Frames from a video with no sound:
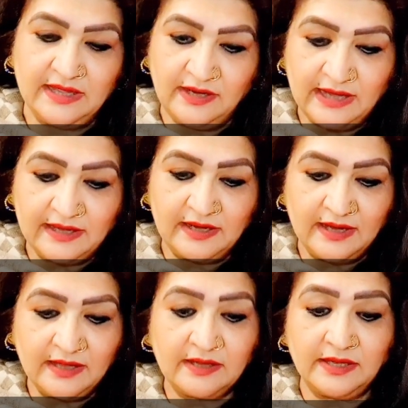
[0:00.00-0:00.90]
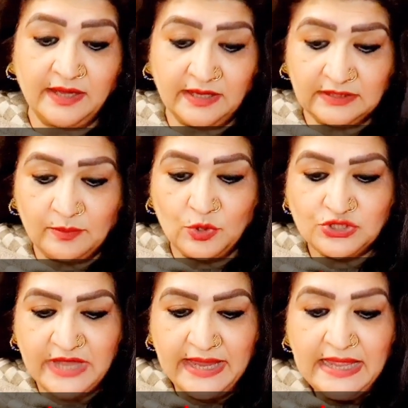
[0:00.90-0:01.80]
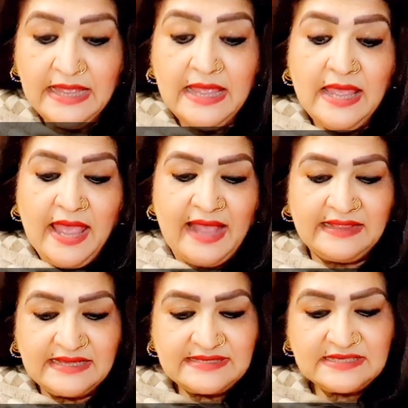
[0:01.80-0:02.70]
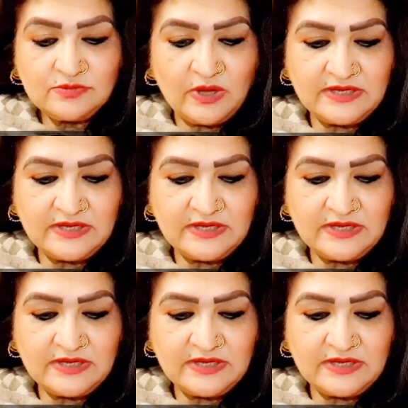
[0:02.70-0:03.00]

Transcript: Allah kara ye khatam ho jaye. And this is